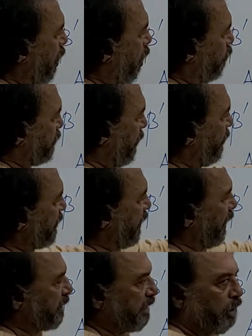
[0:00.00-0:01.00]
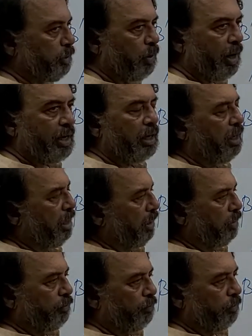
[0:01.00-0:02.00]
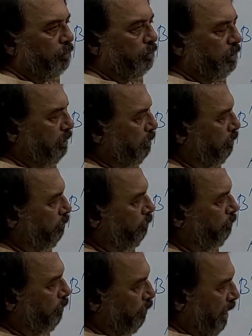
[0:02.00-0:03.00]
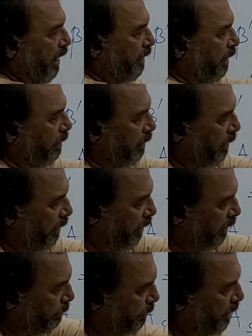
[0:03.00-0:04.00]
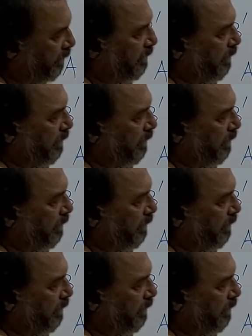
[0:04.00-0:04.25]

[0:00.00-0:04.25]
of summation xi ui? We will later in a minute